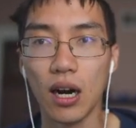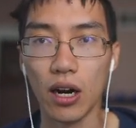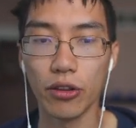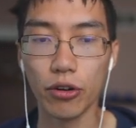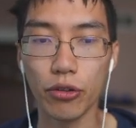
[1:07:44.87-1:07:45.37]

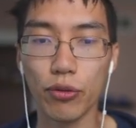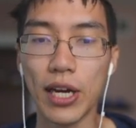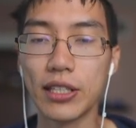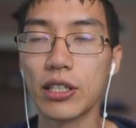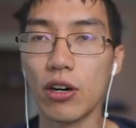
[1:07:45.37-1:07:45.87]
other
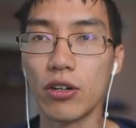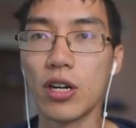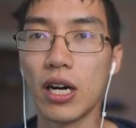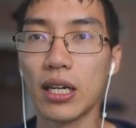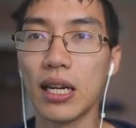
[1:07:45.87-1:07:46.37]
threads are
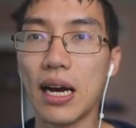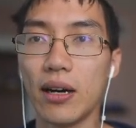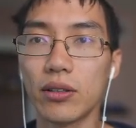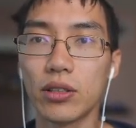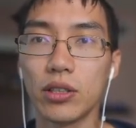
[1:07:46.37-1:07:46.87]
not
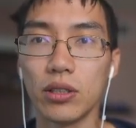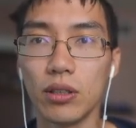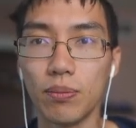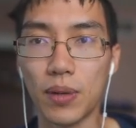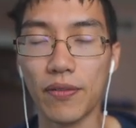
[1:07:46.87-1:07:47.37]
allowed to
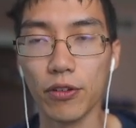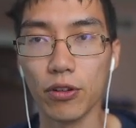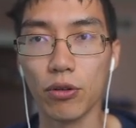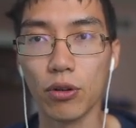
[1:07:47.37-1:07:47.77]
buffer